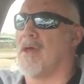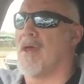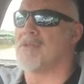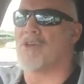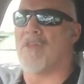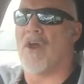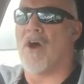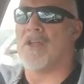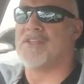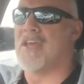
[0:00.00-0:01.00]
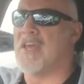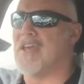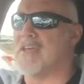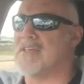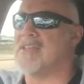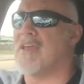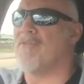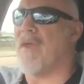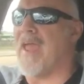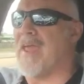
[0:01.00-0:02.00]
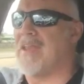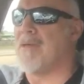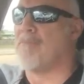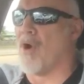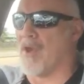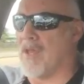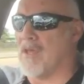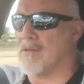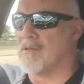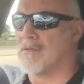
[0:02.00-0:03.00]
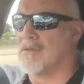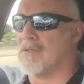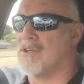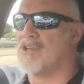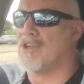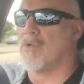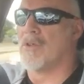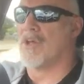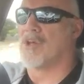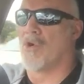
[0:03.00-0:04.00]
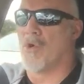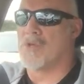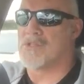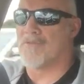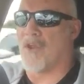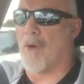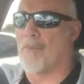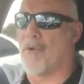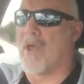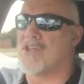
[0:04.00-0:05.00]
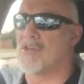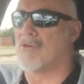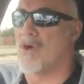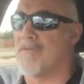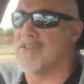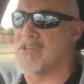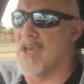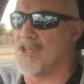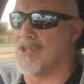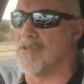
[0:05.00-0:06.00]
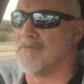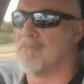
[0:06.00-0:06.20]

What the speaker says: And so the idea is, if anybody during the course of an operational conversation